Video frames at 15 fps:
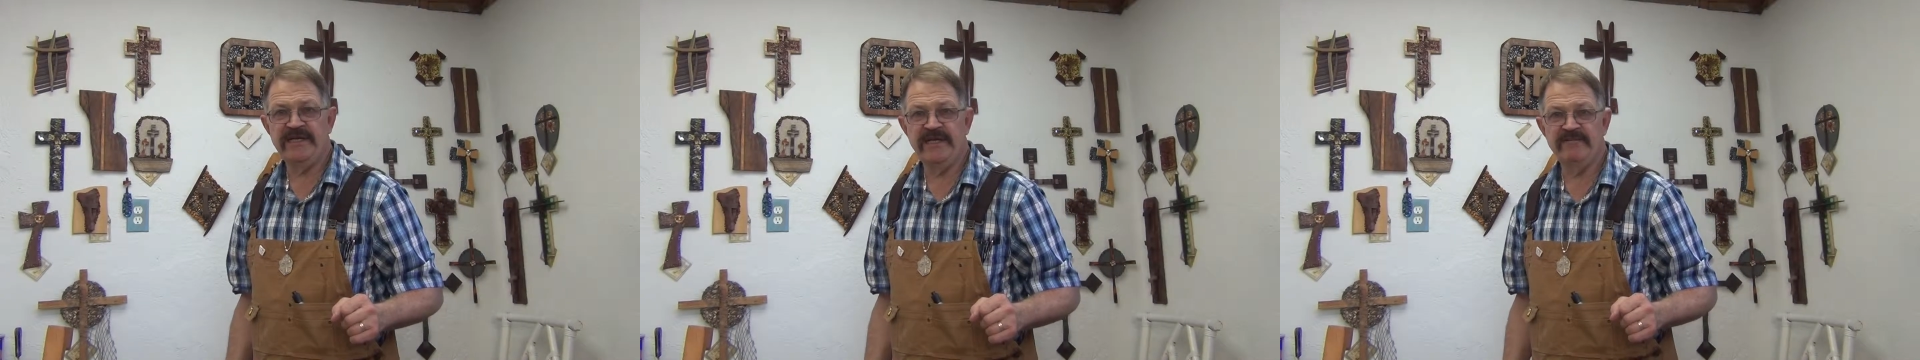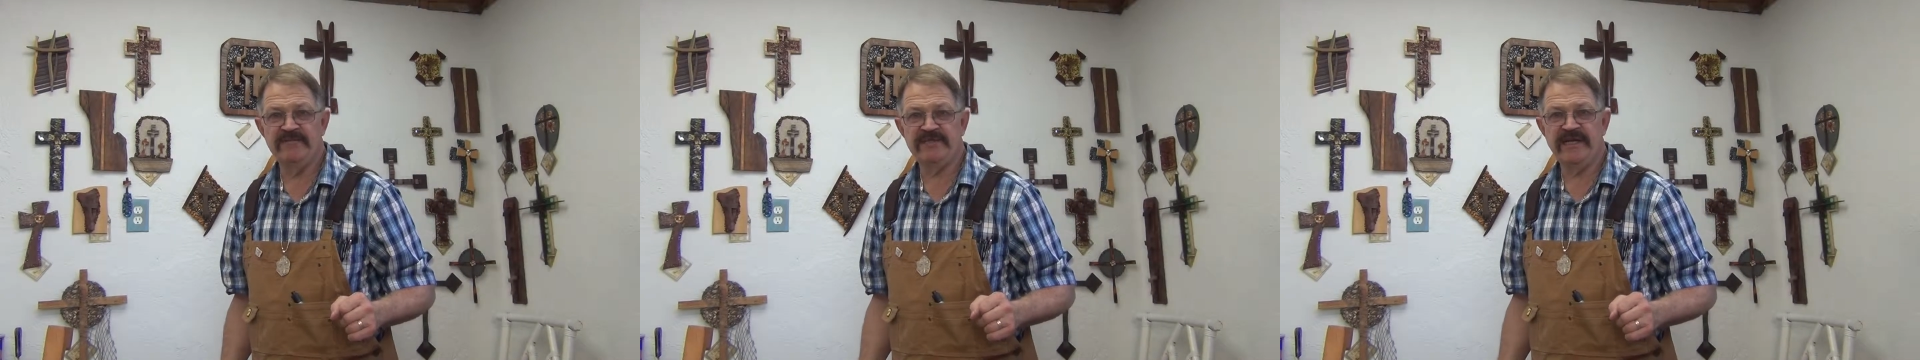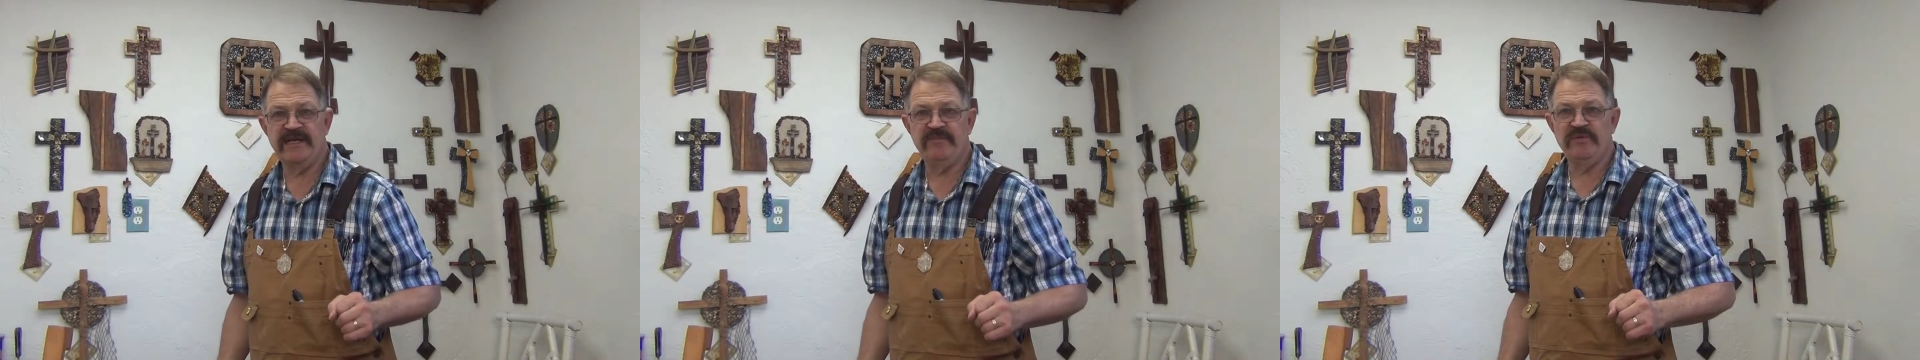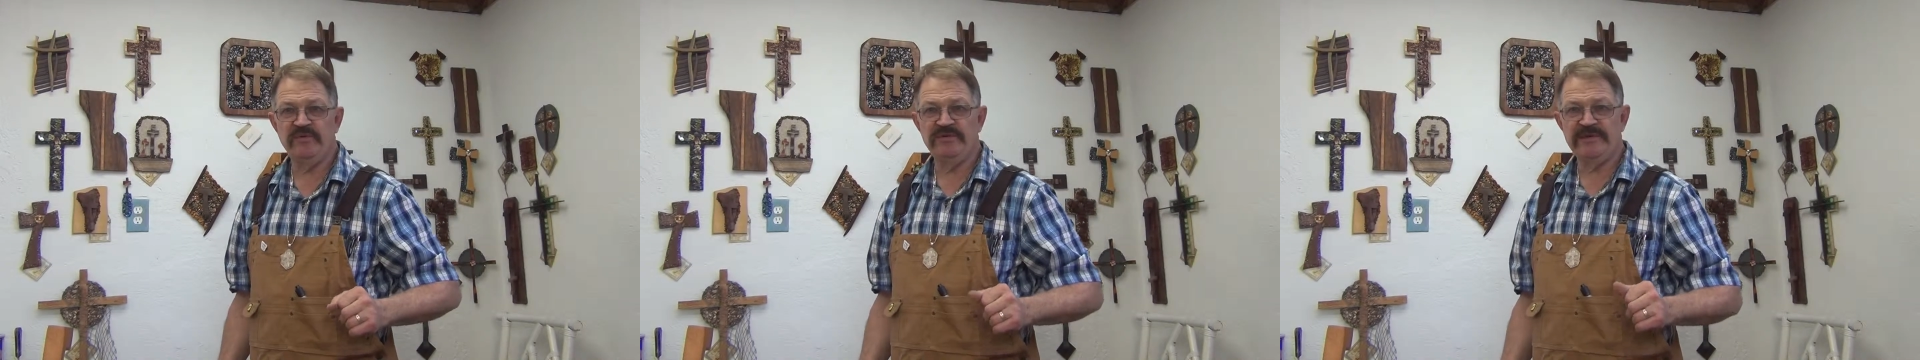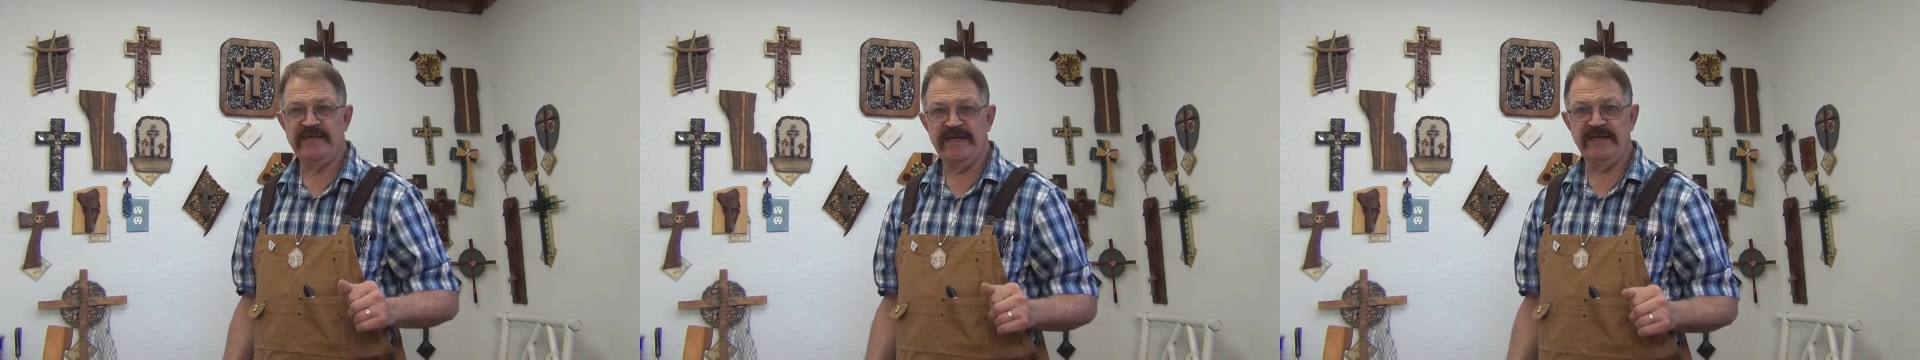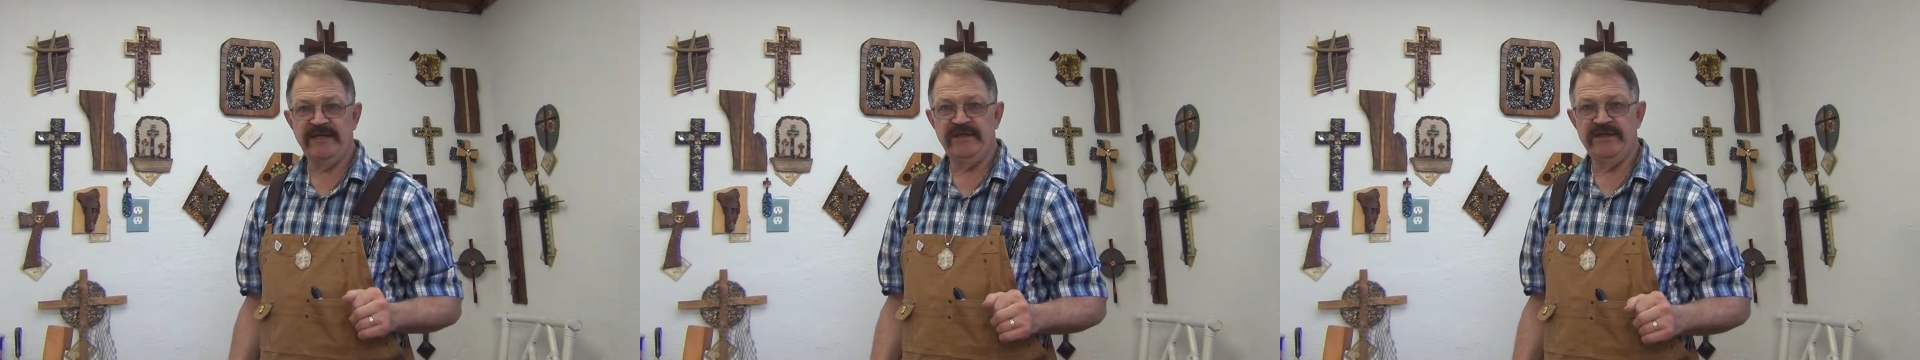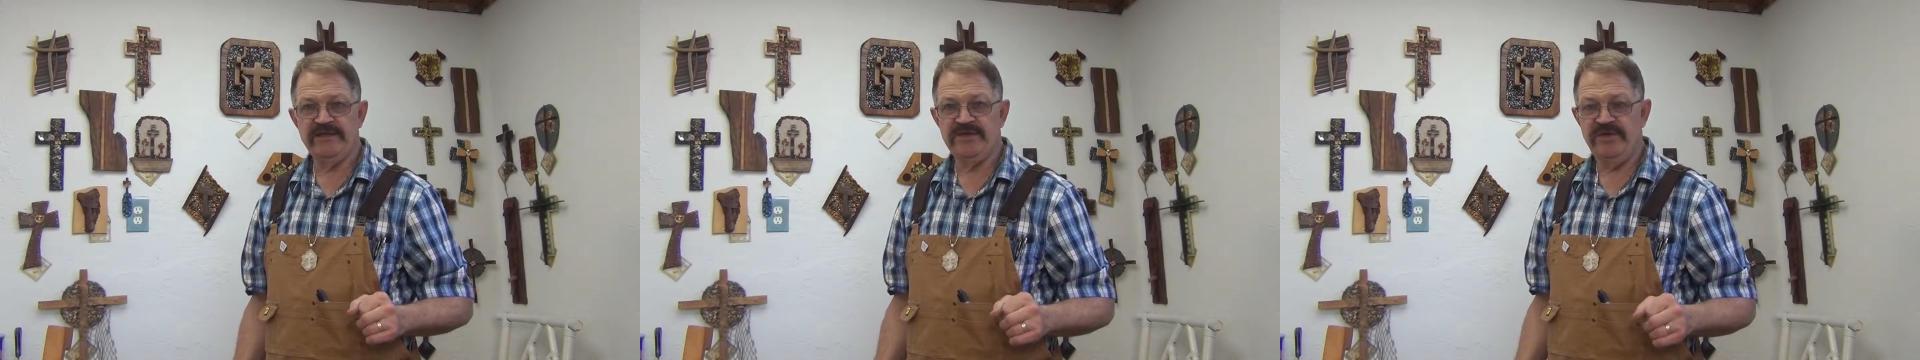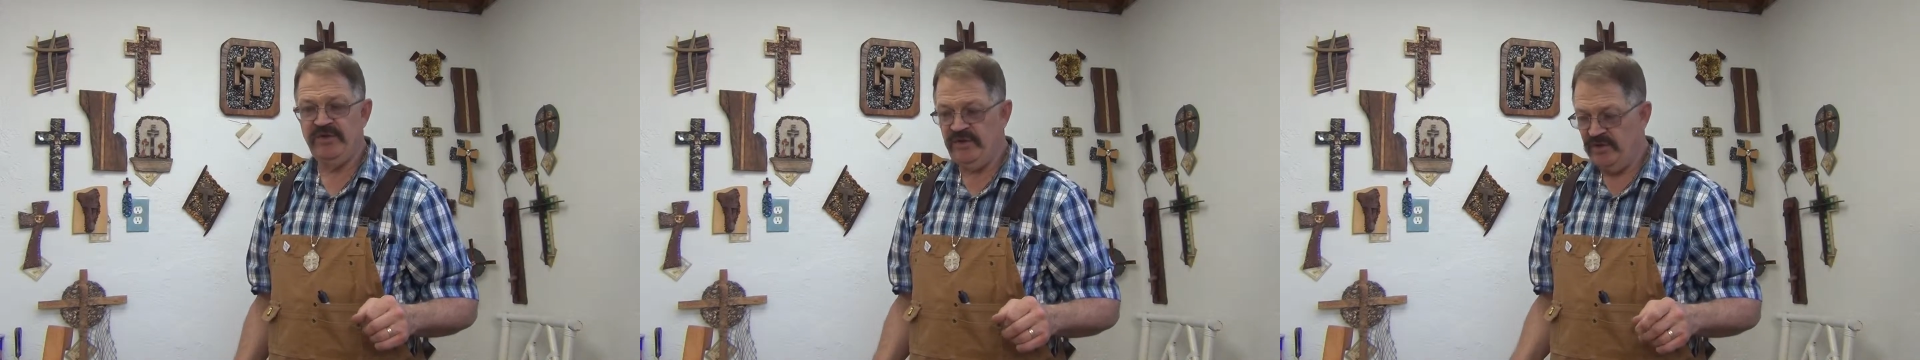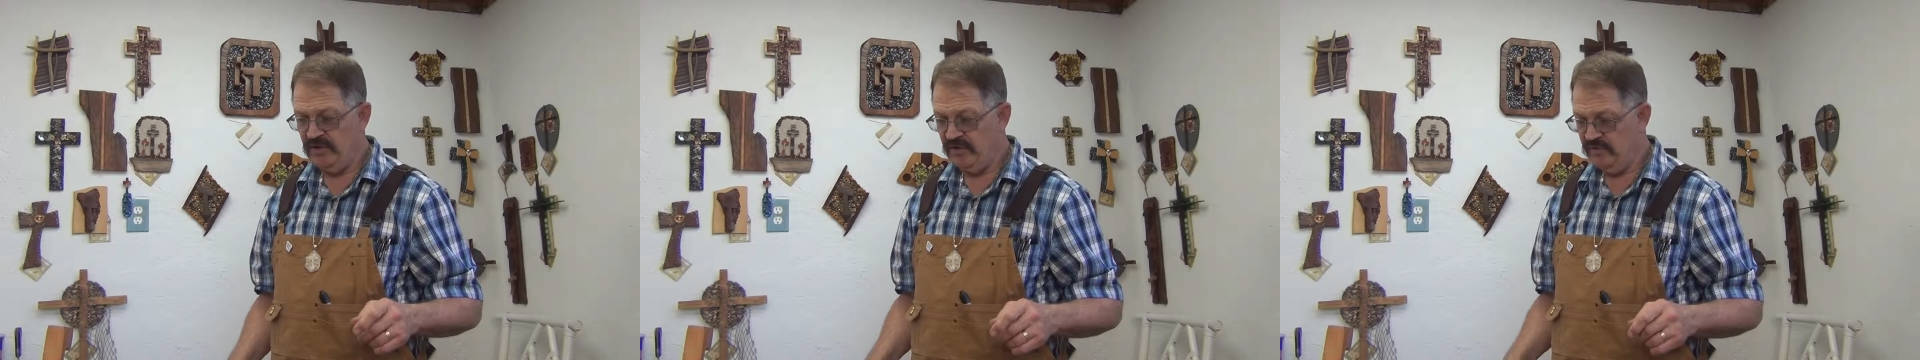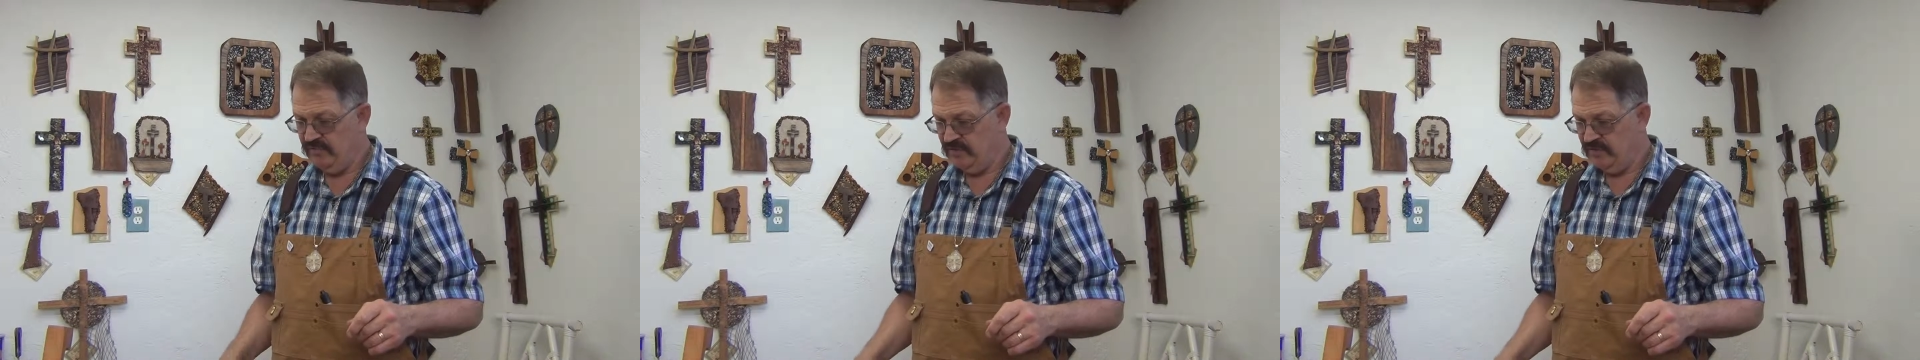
Kim Samples out in the studio.